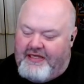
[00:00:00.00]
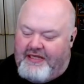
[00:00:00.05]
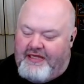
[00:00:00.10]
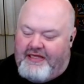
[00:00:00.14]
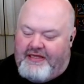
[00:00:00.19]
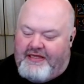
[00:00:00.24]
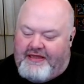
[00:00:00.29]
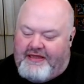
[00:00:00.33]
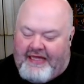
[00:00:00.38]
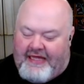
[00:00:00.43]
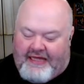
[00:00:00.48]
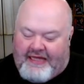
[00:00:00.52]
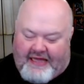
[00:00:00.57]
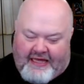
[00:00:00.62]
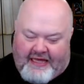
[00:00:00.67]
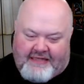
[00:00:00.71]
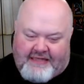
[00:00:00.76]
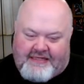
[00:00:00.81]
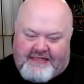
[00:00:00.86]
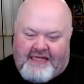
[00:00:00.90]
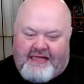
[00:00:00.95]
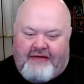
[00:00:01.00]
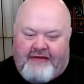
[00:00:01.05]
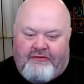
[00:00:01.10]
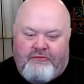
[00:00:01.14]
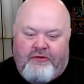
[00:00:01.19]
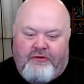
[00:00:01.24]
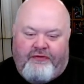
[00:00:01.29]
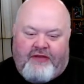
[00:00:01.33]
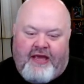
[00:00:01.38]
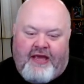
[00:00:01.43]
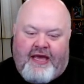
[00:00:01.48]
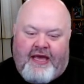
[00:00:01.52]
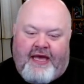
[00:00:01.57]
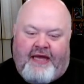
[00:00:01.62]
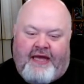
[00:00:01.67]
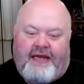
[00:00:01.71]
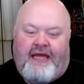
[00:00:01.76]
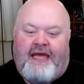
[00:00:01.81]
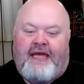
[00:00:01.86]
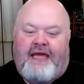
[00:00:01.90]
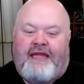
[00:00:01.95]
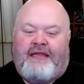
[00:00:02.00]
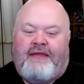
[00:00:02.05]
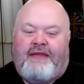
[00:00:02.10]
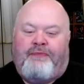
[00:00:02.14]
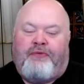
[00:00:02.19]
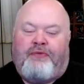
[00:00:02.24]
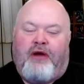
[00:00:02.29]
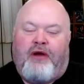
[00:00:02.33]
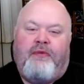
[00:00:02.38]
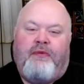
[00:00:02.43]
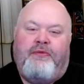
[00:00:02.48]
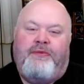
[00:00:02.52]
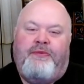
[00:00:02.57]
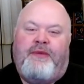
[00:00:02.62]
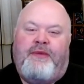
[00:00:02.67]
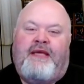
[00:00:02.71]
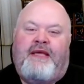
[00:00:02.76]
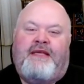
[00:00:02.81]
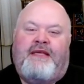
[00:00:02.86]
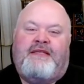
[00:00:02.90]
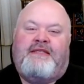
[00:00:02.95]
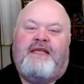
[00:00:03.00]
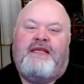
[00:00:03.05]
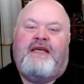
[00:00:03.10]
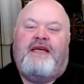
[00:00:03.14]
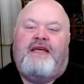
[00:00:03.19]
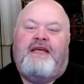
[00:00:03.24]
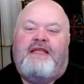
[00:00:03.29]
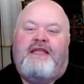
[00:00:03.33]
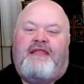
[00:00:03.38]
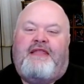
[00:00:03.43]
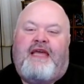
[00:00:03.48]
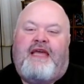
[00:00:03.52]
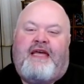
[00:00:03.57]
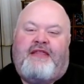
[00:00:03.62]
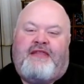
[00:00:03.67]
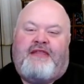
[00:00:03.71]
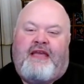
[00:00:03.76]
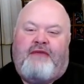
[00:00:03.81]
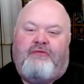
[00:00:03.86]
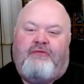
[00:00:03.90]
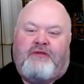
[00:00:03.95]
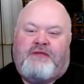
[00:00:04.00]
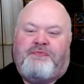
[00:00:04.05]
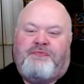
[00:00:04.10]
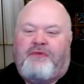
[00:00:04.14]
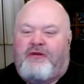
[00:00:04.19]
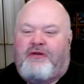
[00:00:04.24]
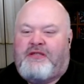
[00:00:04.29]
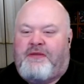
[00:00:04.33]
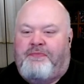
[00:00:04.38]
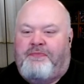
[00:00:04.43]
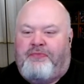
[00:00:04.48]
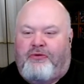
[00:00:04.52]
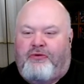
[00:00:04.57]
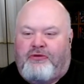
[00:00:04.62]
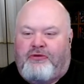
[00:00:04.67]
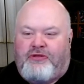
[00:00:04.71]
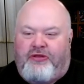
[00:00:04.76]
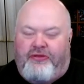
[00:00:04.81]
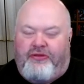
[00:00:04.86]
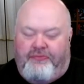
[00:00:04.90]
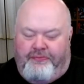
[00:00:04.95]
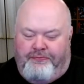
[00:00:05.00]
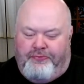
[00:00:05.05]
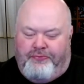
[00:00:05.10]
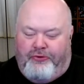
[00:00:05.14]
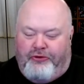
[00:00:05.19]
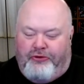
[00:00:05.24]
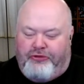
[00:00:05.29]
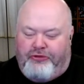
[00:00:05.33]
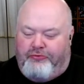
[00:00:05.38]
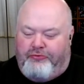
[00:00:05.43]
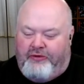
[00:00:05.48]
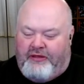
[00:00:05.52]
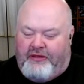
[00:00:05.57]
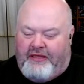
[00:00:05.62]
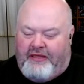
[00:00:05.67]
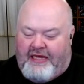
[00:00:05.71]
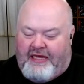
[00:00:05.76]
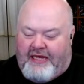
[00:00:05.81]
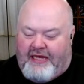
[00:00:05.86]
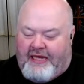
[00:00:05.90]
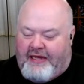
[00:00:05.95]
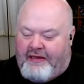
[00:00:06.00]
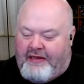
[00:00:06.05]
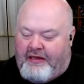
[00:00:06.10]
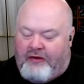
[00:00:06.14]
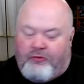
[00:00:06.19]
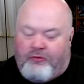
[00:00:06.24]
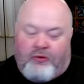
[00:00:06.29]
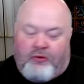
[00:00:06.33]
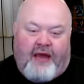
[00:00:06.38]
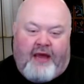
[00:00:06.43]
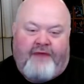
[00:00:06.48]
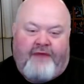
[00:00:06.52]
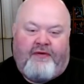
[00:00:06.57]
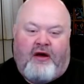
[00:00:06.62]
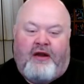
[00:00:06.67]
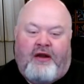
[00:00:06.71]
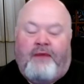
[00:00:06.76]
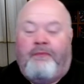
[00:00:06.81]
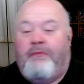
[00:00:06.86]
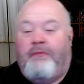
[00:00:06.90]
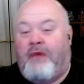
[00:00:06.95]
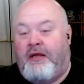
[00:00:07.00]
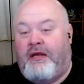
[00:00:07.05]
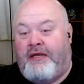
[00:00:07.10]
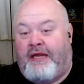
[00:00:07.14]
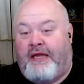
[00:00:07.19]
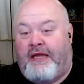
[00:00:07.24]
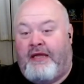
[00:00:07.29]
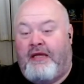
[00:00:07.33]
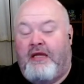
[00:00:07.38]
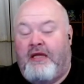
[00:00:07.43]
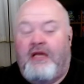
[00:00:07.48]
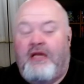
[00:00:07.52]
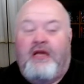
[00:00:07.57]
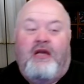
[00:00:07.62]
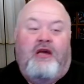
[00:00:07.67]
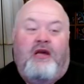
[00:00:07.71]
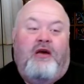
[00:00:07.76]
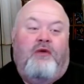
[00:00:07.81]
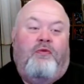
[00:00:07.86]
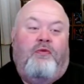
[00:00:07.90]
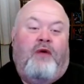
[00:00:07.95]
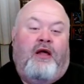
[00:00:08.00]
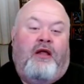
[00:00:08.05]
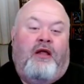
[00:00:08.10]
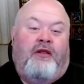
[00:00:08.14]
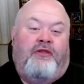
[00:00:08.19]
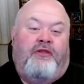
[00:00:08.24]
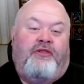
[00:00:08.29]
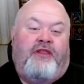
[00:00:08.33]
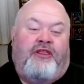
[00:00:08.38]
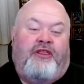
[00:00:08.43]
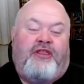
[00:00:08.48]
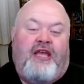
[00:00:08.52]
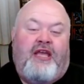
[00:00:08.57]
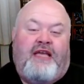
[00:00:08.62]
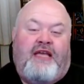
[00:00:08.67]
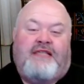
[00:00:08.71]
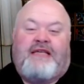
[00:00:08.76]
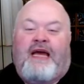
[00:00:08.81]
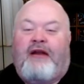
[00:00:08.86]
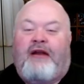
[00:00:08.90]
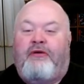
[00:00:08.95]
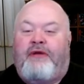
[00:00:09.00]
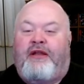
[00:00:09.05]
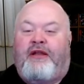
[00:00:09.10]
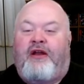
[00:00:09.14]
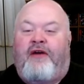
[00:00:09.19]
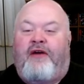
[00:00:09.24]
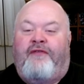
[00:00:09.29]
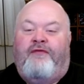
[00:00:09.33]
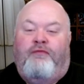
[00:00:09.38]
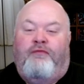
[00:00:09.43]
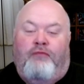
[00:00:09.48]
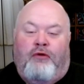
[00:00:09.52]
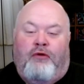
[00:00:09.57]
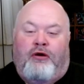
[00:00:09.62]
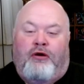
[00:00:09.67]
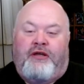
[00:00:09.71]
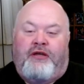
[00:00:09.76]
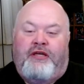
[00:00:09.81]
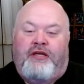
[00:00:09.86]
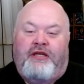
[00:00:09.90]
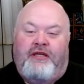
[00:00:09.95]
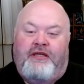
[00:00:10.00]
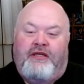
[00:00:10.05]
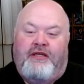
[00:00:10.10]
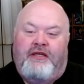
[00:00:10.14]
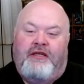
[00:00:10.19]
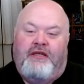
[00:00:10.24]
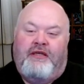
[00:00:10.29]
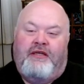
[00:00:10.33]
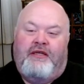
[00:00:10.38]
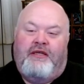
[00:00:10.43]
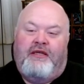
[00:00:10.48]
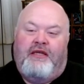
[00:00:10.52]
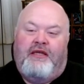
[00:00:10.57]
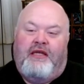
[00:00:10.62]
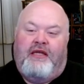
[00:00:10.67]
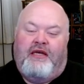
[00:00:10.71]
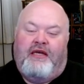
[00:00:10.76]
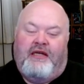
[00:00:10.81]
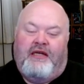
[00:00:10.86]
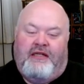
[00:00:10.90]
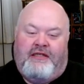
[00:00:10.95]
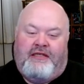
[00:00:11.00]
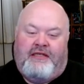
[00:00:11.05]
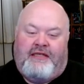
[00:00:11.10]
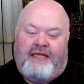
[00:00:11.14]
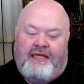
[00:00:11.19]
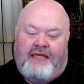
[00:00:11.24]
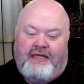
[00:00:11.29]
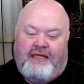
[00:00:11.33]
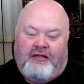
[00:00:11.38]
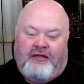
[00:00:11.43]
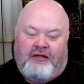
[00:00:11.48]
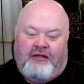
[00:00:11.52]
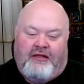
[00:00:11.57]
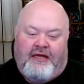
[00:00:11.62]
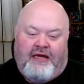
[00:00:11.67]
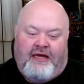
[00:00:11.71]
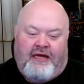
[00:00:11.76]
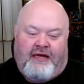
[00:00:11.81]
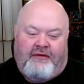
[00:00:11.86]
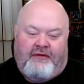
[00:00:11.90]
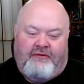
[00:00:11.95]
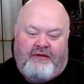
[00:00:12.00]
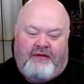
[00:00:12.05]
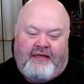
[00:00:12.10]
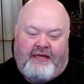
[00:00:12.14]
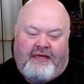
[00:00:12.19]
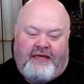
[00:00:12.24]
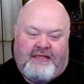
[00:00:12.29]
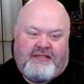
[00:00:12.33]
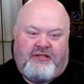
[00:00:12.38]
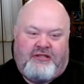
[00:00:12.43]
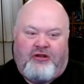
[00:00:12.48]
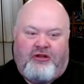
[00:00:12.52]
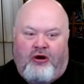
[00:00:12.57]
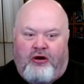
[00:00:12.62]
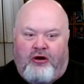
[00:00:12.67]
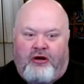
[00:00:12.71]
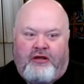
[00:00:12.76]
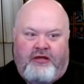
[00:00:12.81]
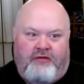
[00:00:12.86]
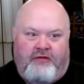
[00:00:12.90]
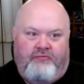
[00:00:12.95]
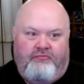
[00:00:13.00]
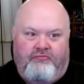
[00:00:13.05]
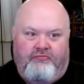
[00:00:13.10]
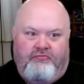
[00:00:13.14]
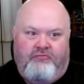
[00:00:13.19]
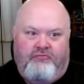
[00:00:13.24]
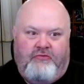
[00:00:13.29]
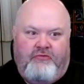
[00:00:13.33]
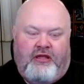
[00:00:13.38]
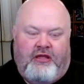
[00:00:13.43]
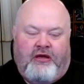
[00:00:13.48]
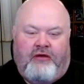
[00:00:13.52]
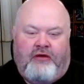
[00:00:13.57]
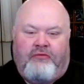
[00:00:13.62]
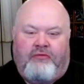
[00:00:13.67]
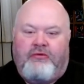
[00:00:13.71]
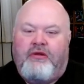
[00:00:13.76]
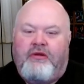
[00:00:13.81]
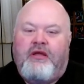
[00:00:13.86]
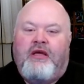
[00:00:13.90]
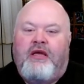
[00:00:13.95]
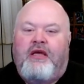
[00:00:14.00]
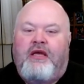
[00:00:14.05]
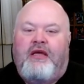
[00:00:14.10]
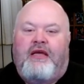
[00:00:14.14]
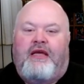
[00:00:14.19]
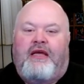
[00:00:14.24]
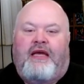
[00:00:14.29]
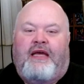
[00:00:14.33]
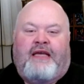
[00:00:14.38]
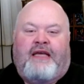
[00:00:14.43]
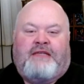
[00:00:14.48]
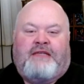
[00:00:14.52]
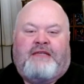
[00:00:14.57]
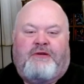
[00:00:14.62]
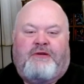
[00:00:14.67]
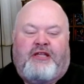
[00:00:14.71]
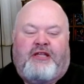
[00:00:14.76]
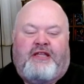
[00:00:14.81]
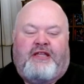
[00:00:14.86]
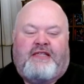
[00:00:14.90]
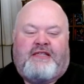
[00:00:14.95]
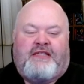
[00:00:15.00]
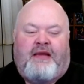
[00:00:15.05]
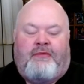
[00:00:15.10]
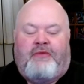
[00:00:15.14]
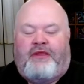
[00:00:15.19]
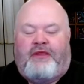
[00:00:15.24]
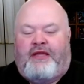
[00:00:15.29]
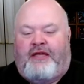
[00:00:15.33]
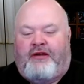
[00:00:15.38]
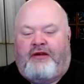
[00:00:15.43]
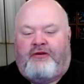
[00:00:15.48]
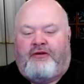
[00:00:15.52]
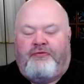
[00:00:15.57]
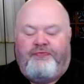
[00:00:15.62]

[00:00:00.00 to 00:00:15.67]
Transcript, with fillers: that like I said, they removed the head, and the problem is that they were supposed to both both uh, arrive on a Monday. Well, the thing is, I don't get off work until uh, it gets dark, you know, especially this time of the year.